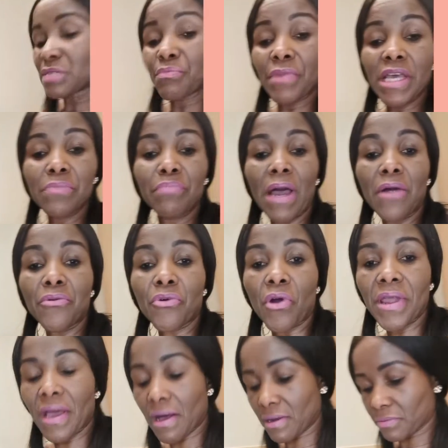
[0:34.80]
is made by
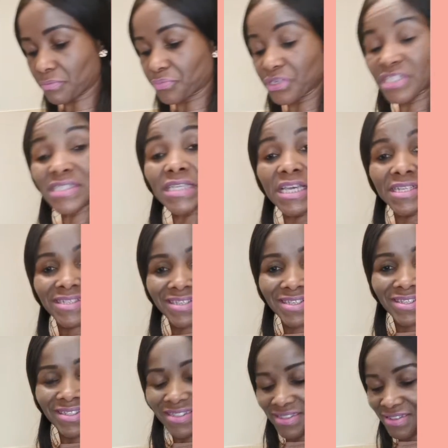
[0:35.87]
Royal Prestige
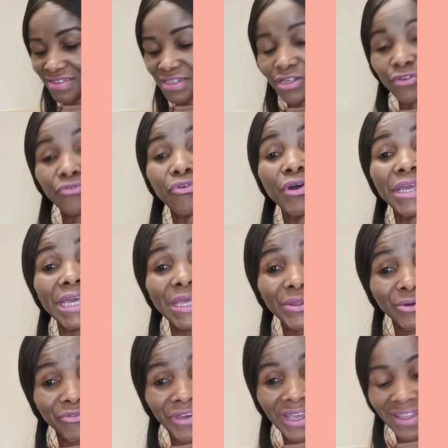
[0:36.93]
for
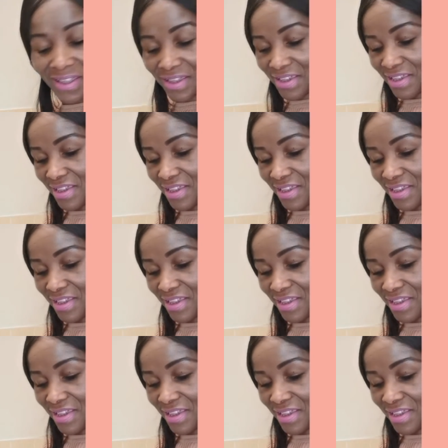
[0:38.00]
Innovate.